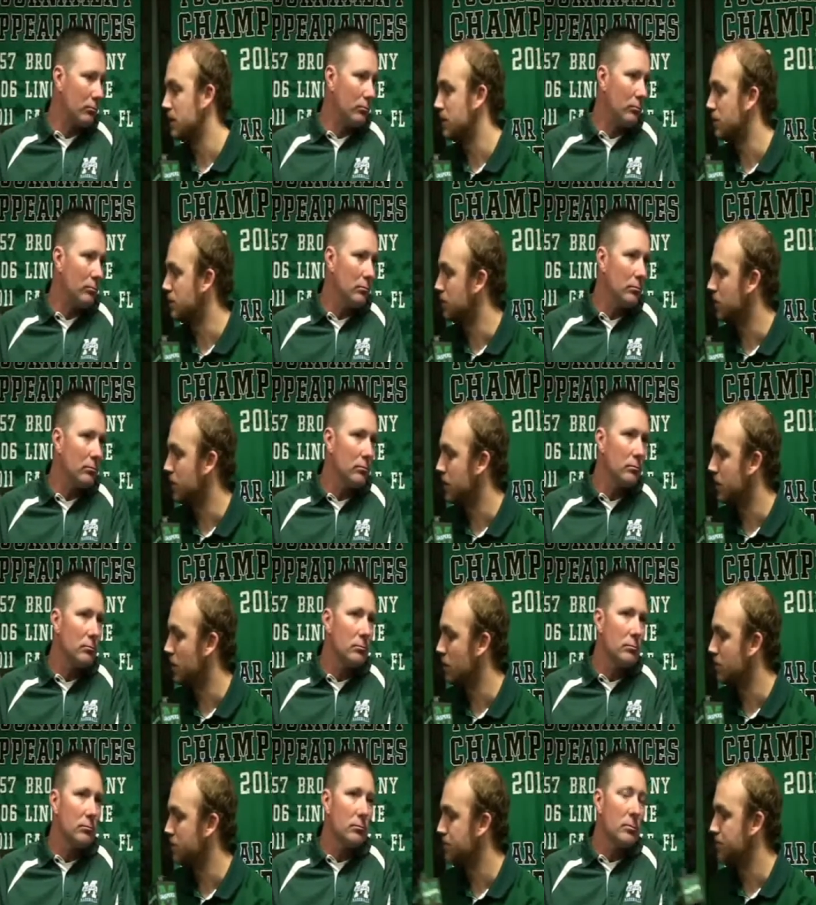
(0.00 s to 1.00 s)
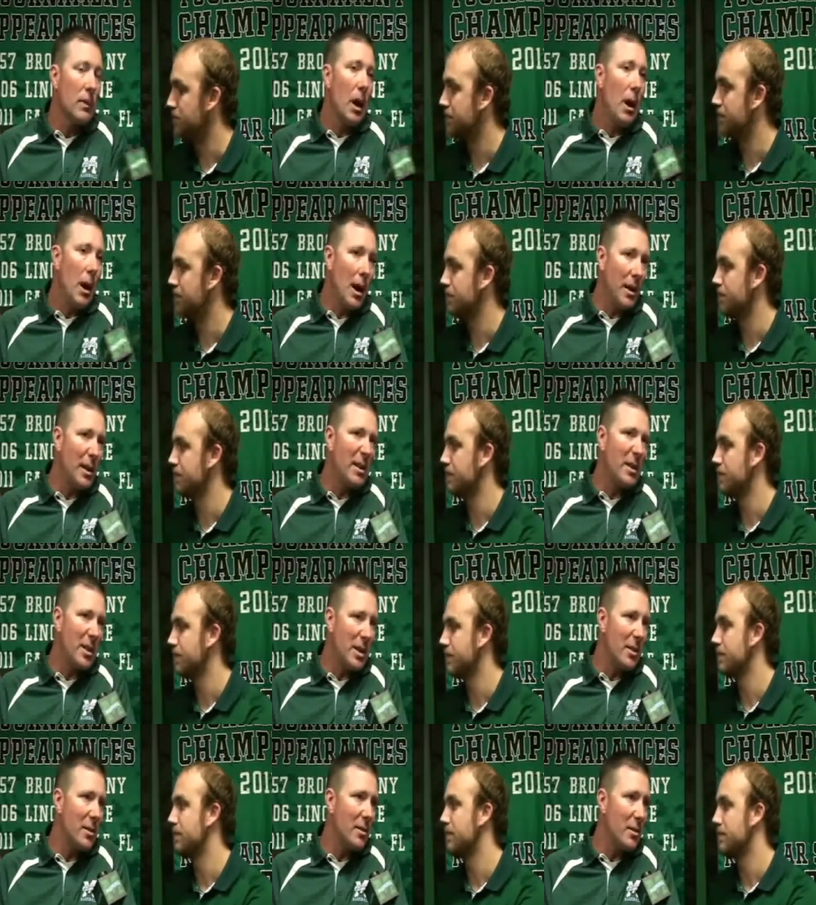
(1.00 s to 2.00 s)
Speaker 1: keys for this weekend, Coach?
Speaker 2: Uh,
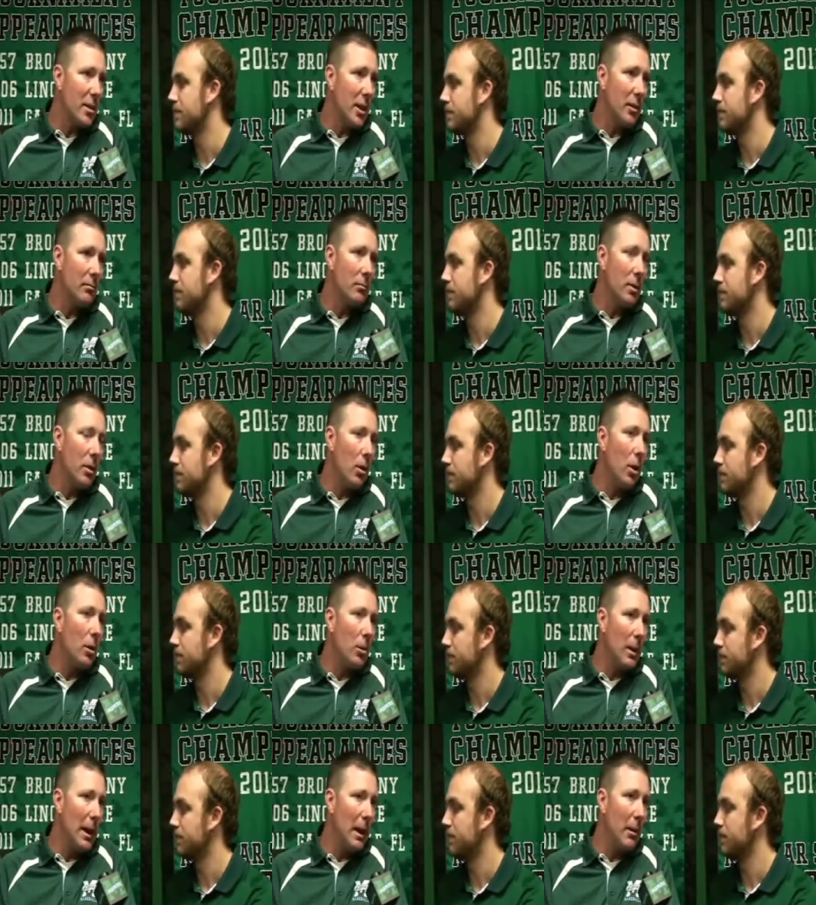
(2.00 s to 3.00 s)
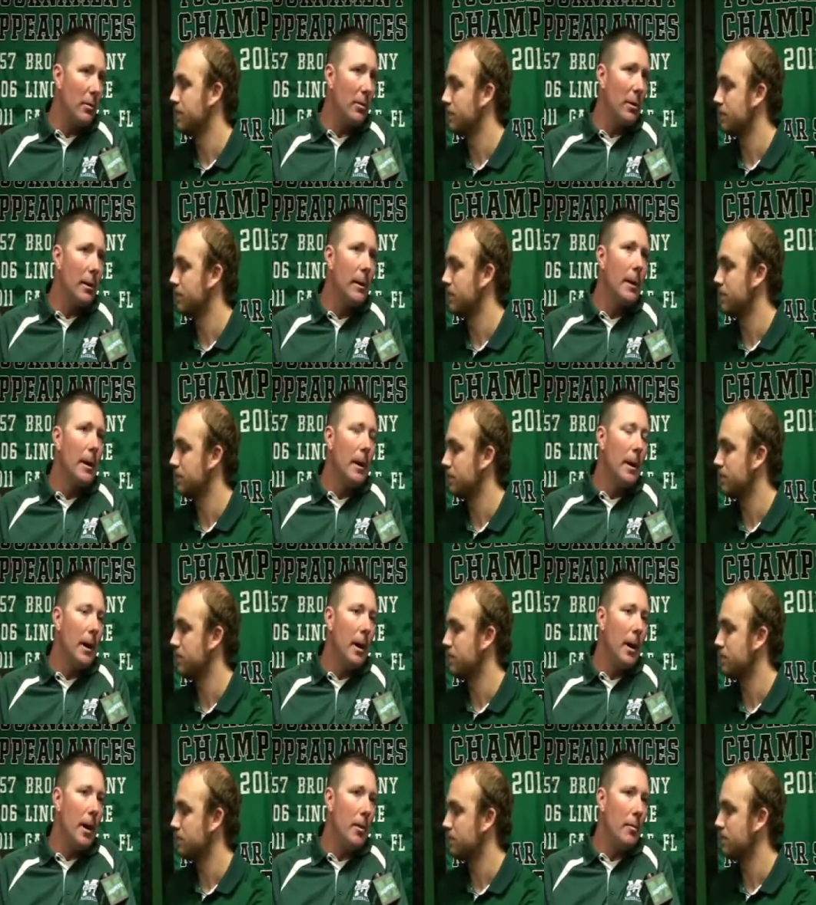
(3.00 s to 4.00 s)
consistency all around,
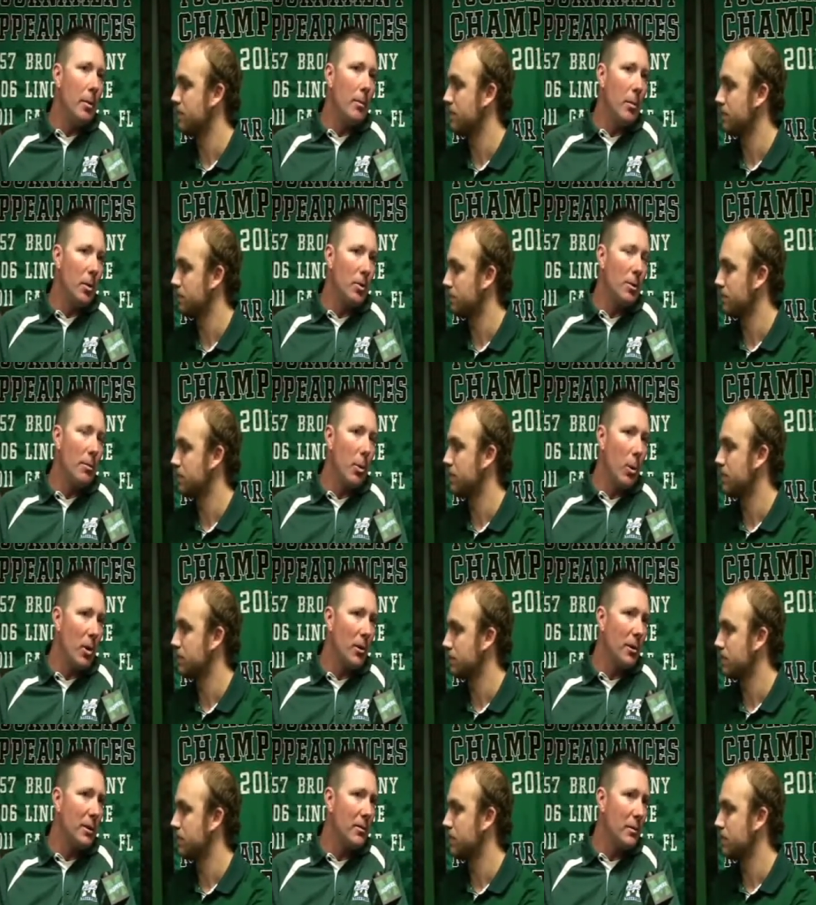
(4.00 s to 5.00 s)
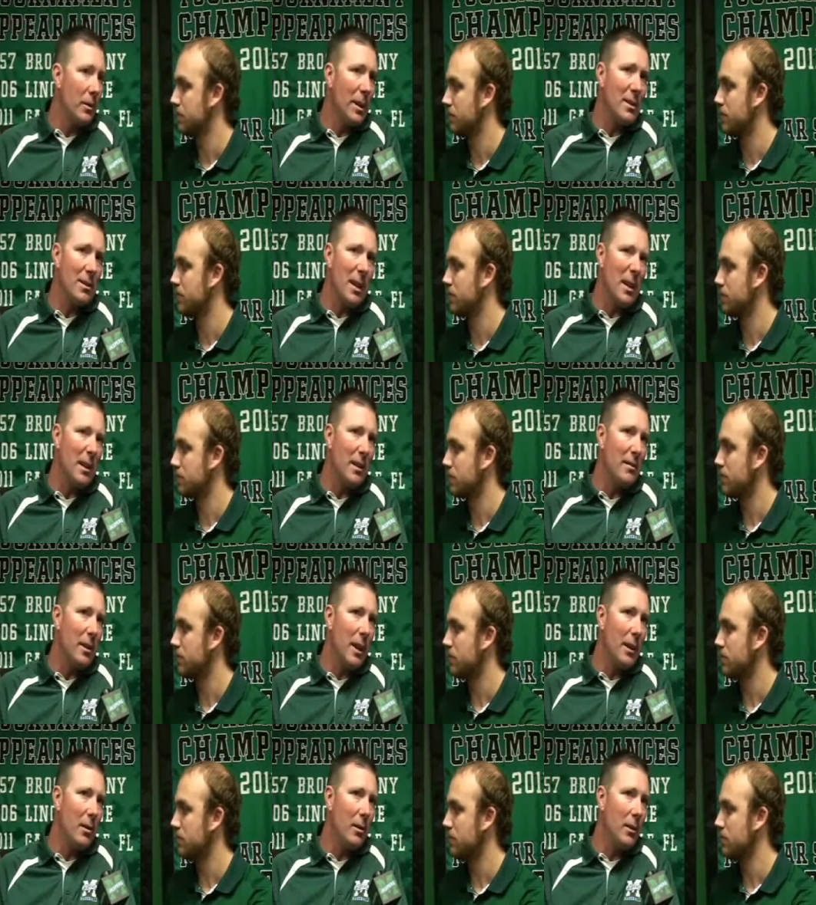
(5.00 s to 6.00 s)
um, but most importantly, let's not give
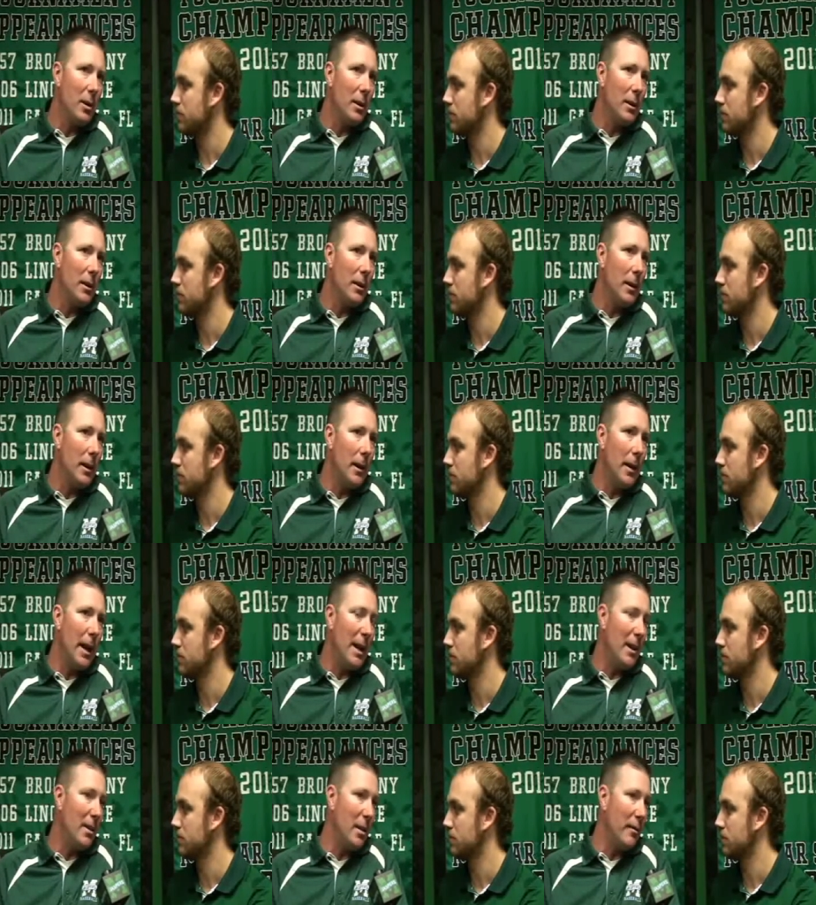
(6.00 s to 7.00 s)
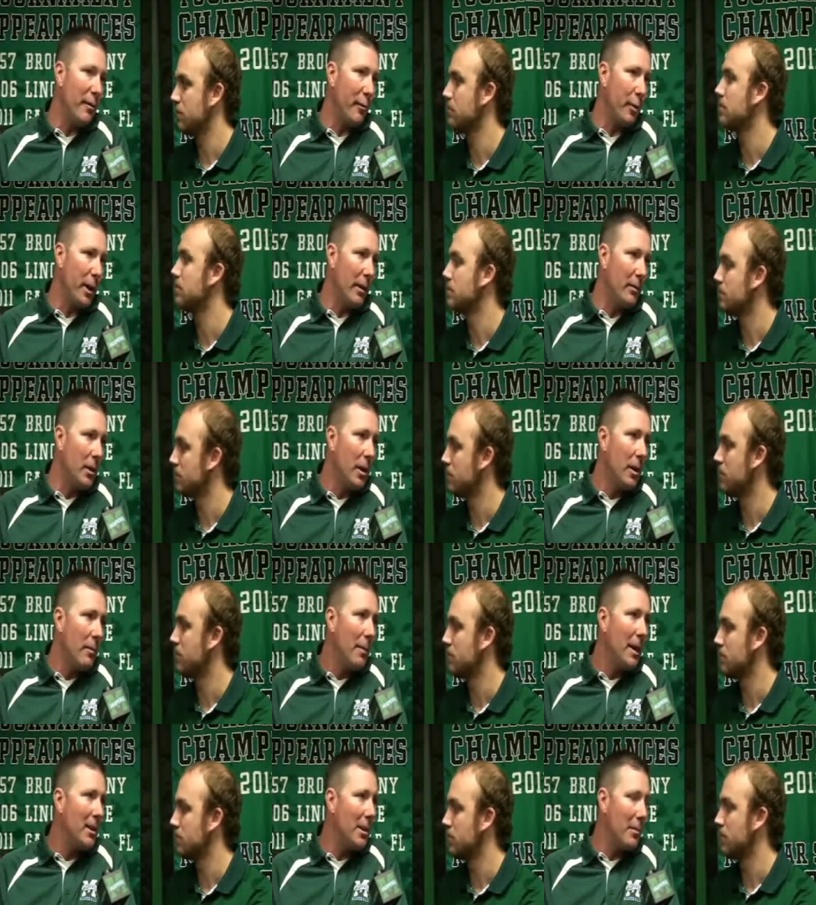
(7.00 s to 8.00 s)
Iona uh, anything free.
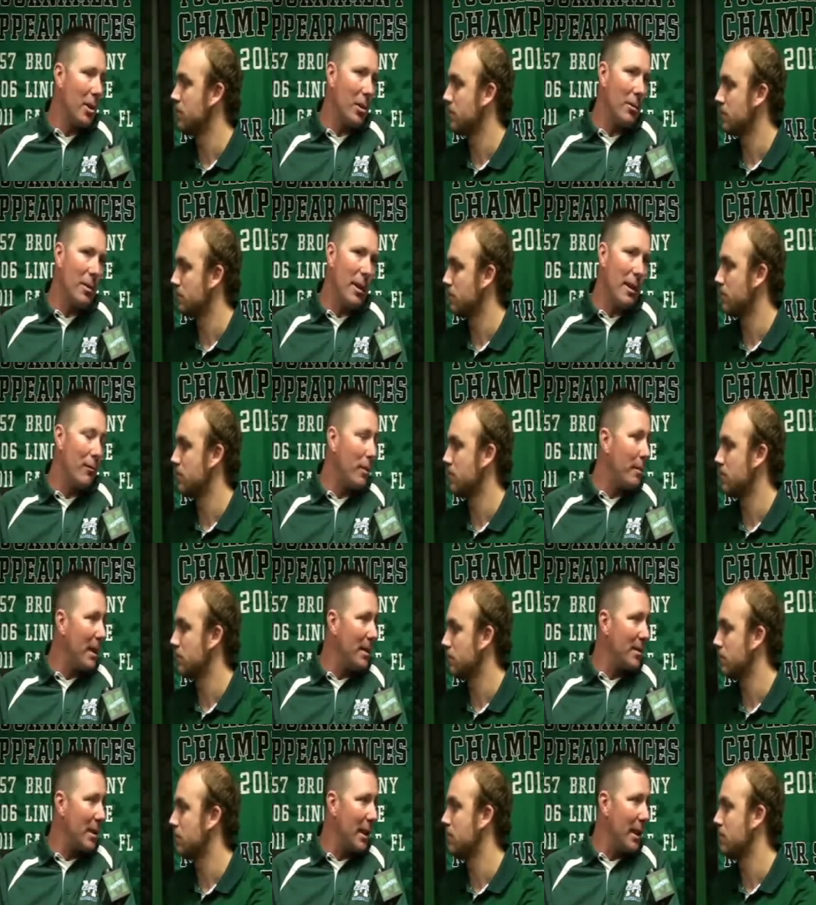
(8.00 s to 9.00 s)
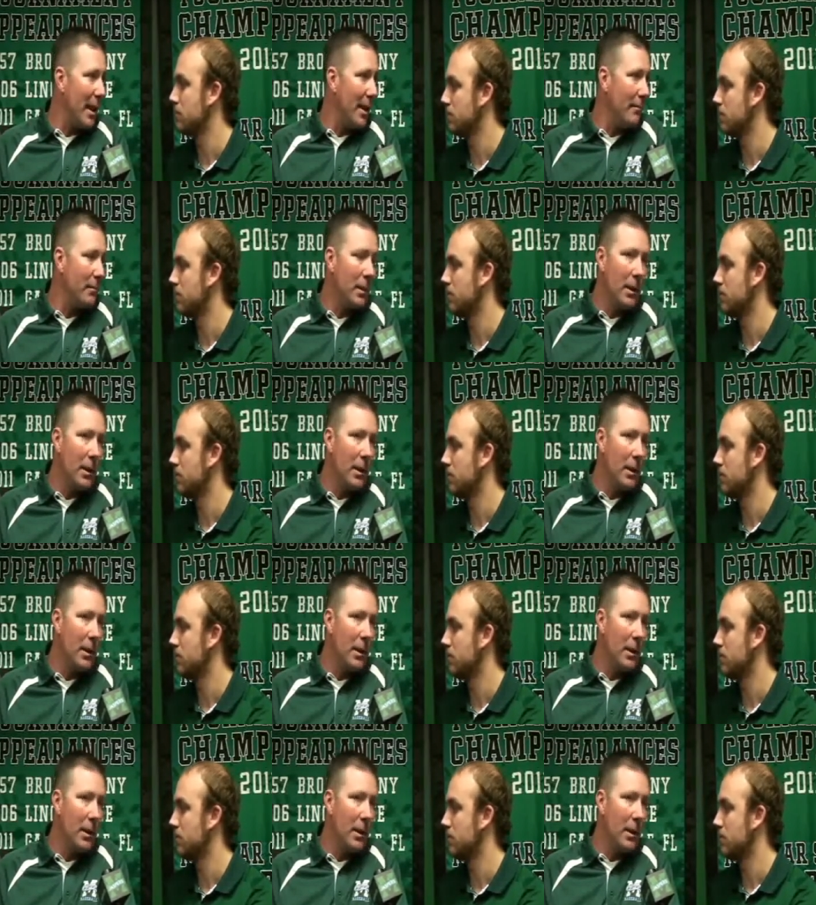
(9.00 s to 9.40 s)
Make them earn every base they get.